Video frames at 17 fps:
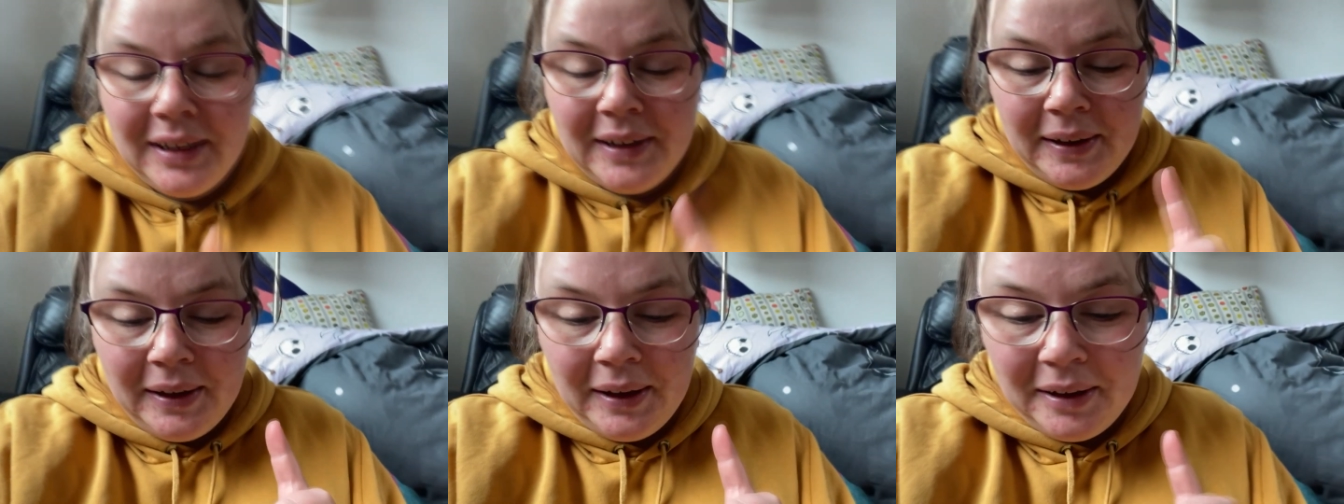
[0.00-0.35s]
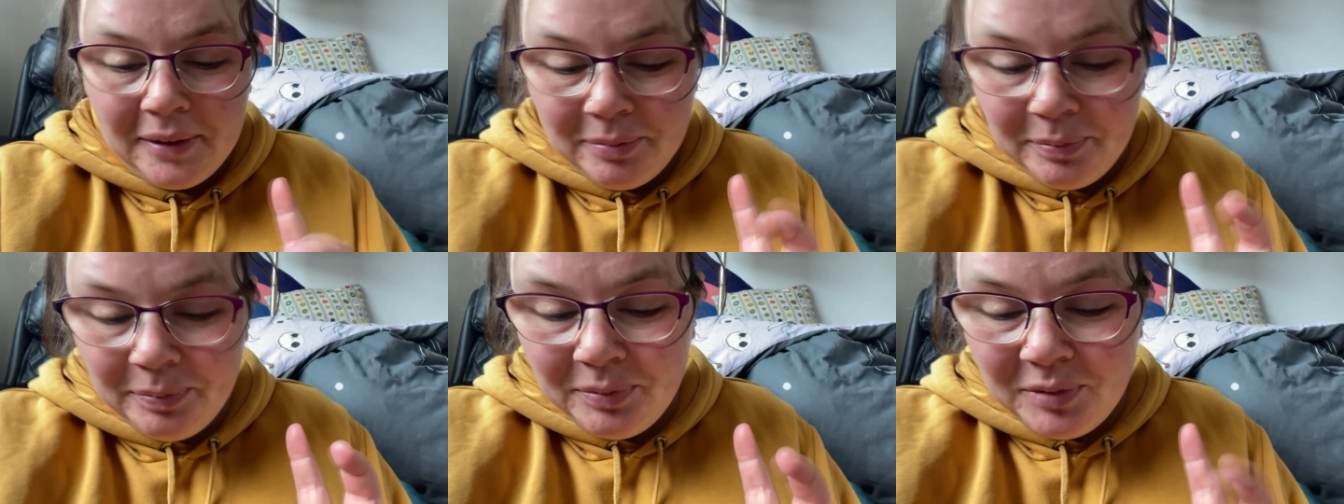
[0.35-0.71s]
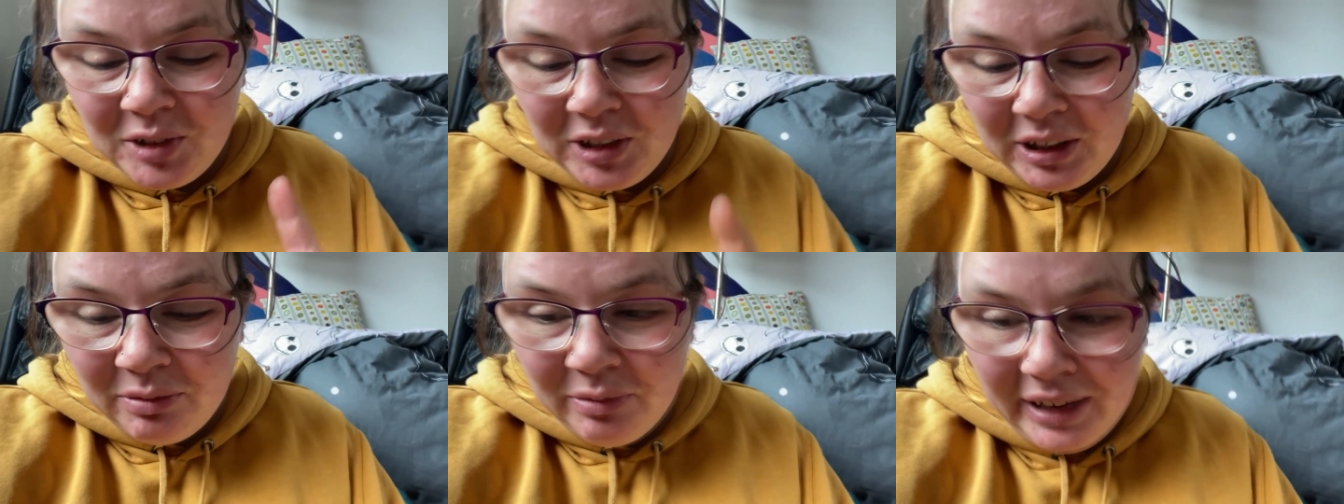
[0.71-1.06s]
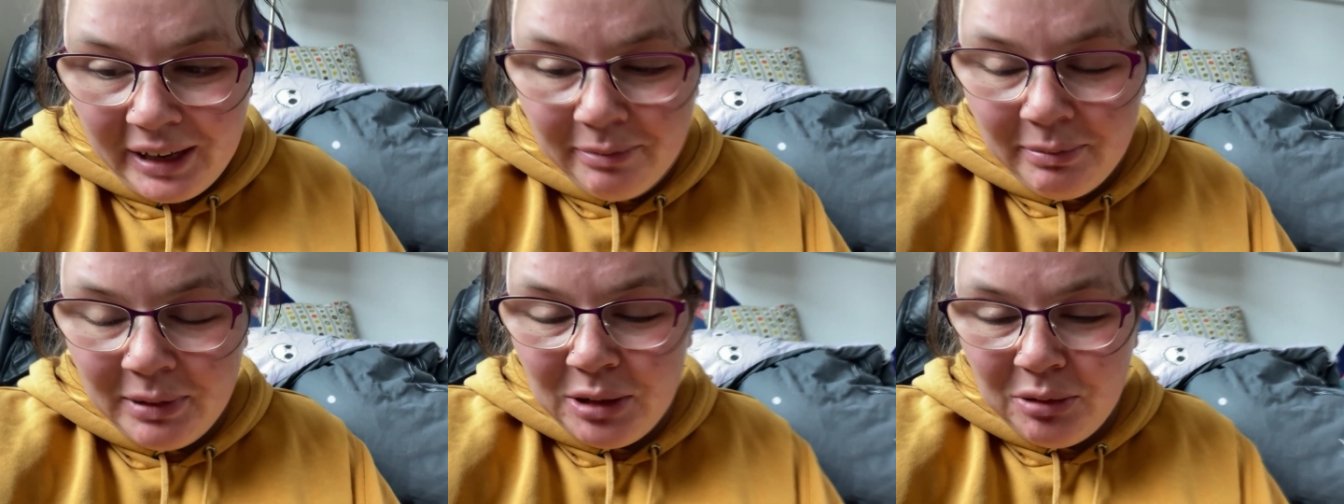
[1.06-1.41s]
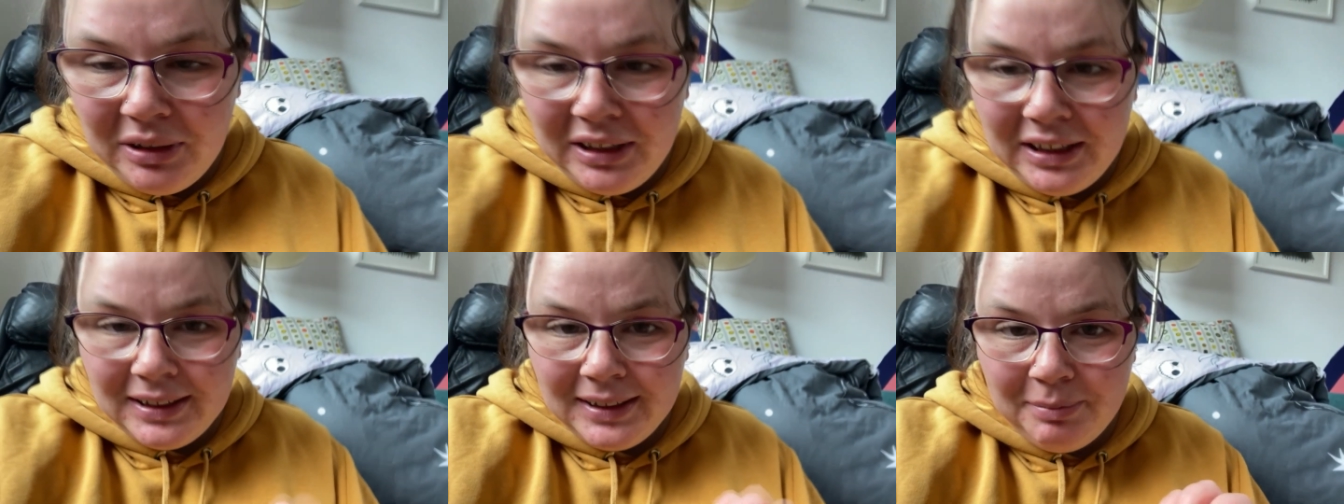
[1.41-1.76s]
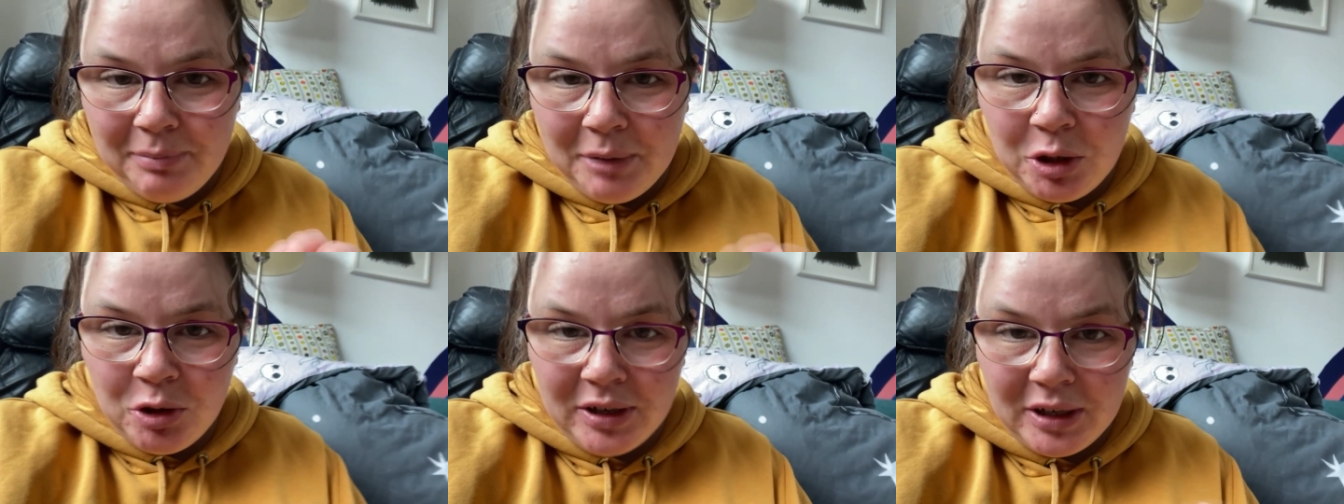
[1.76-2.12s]
So I'm waiting between my
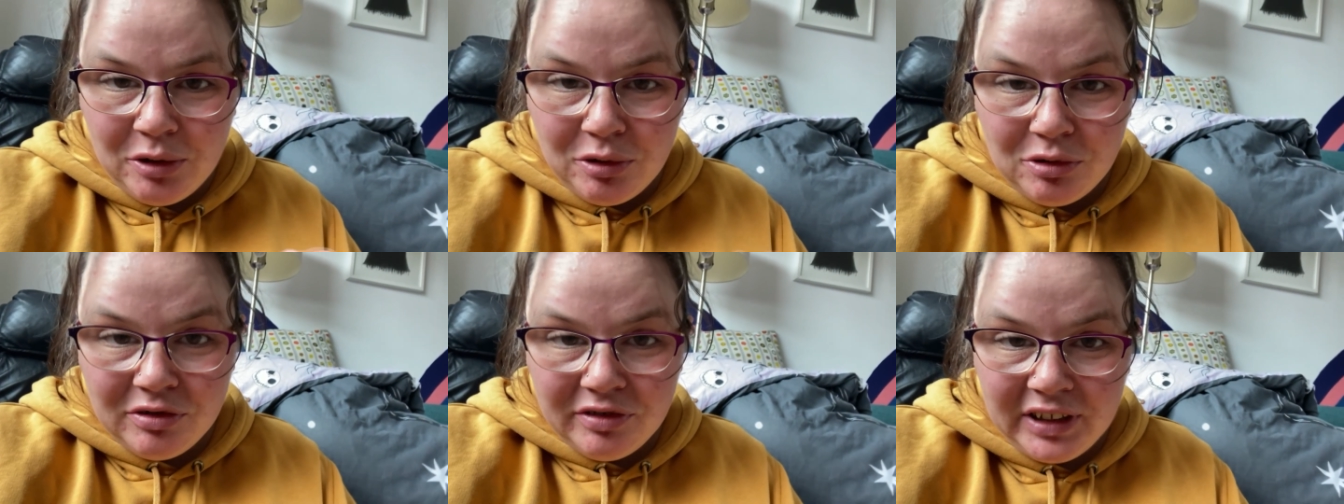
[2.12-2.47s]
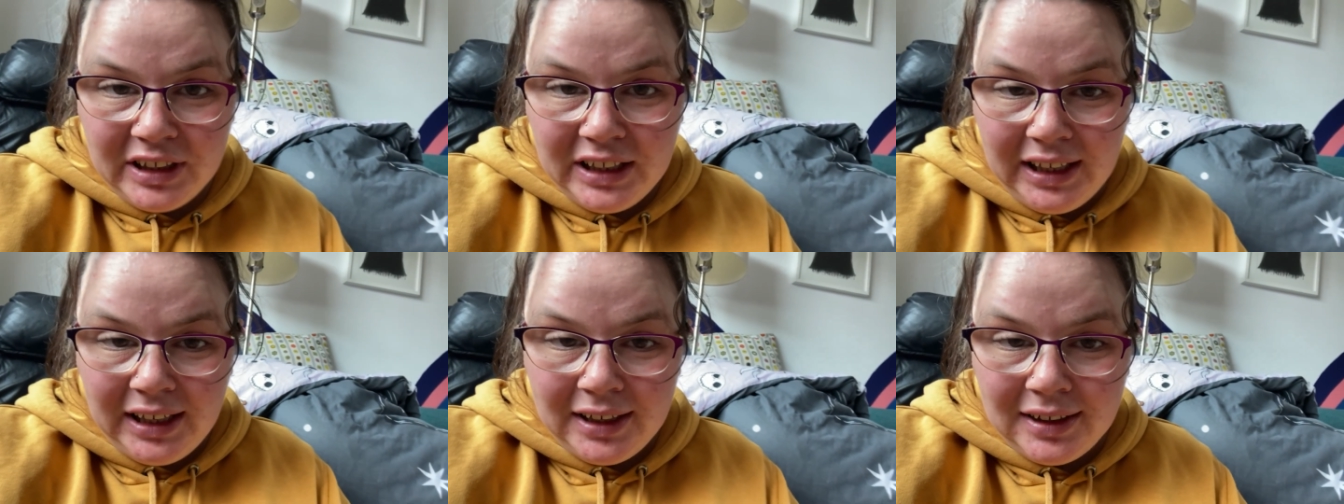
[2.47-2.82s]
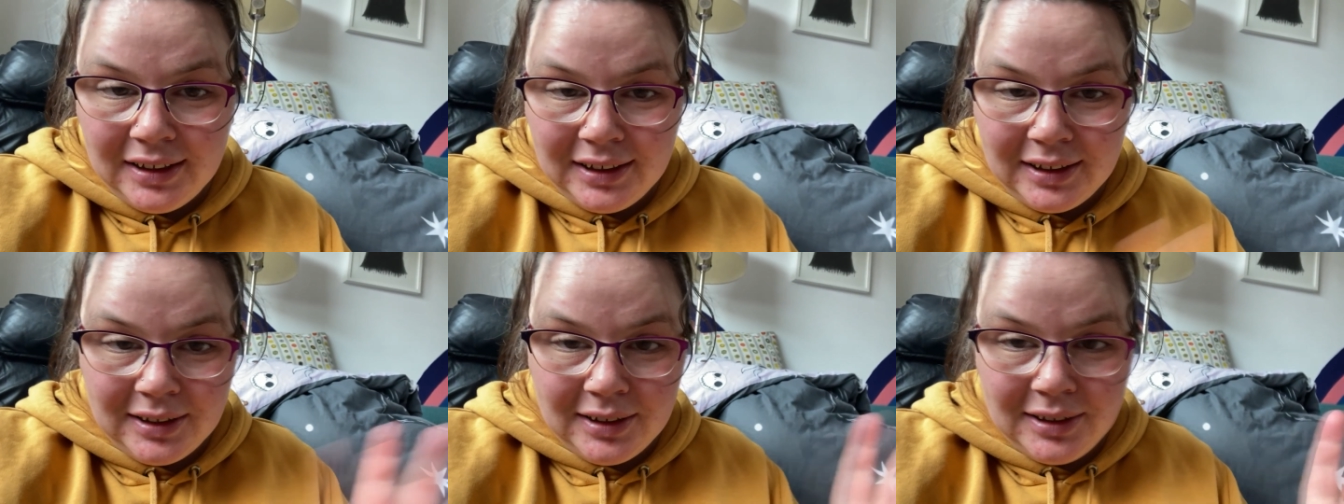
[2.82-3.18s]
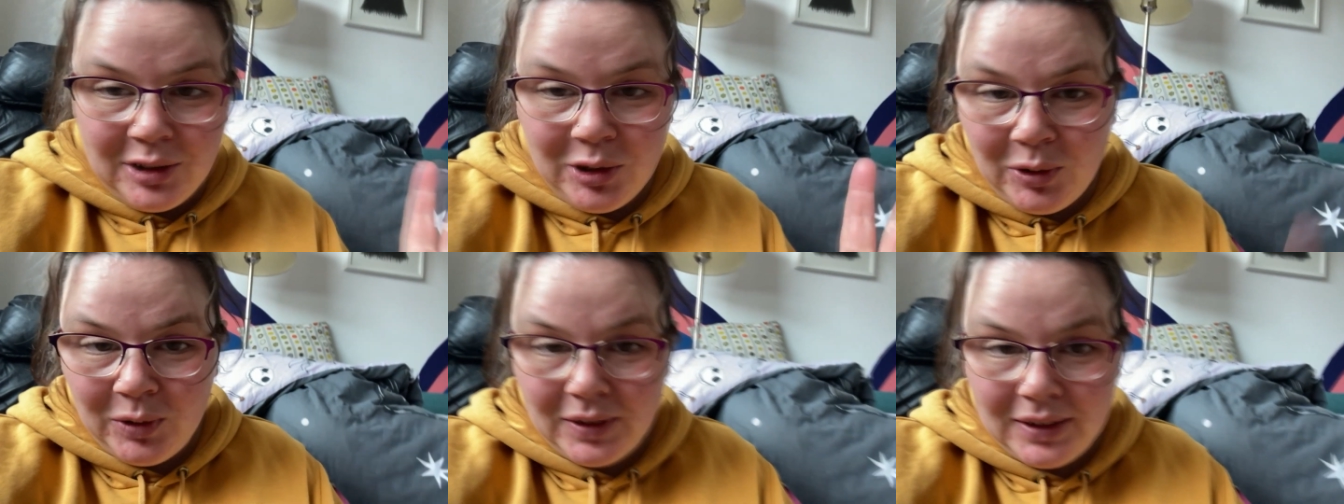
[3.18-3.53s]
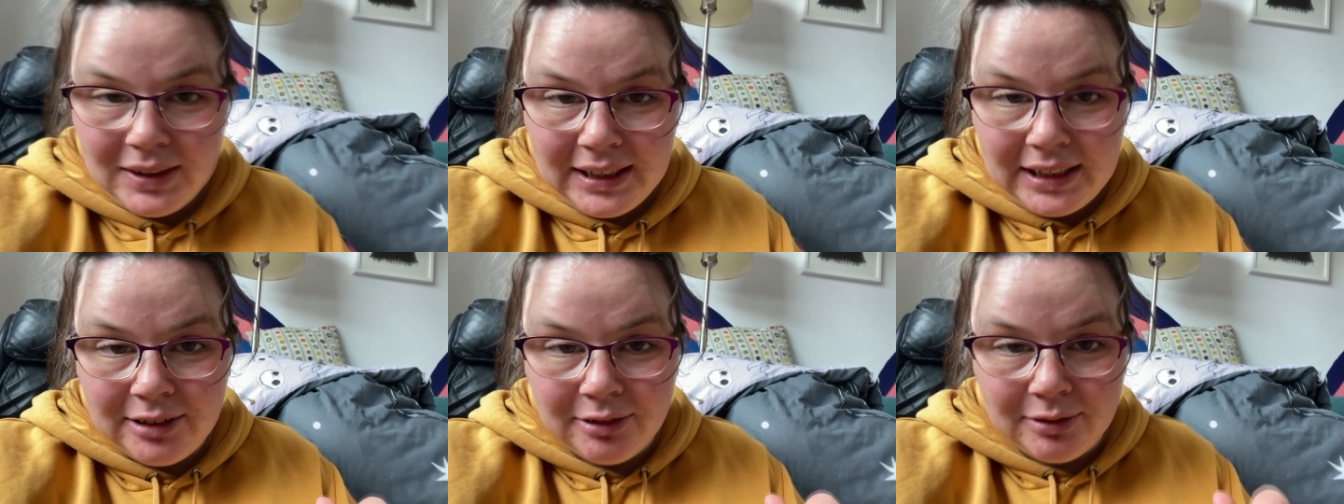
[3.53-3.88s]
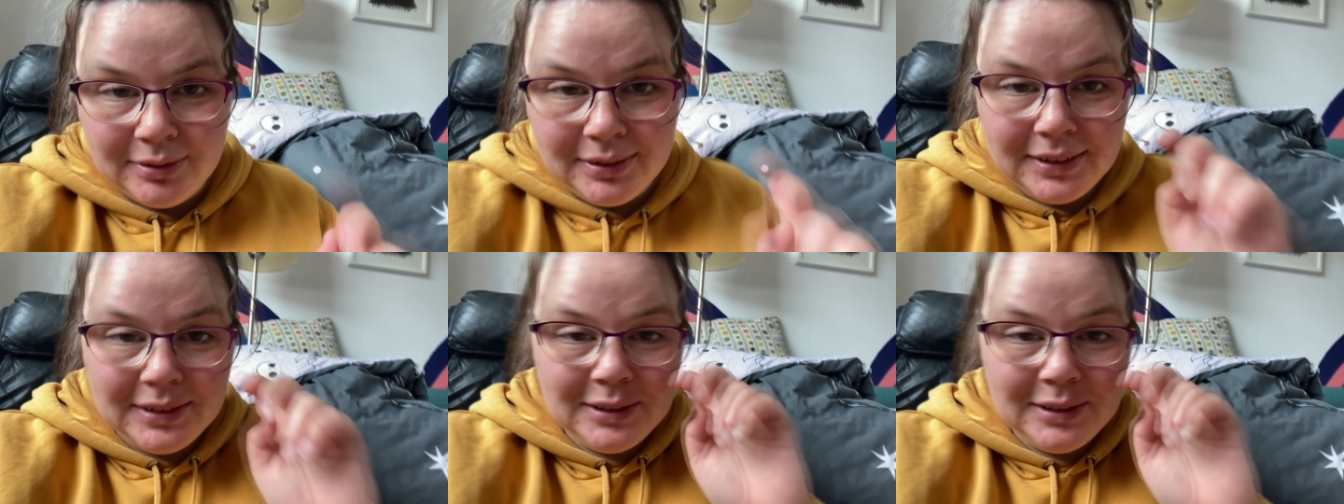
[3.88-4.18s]
shredder overheating and cooling down.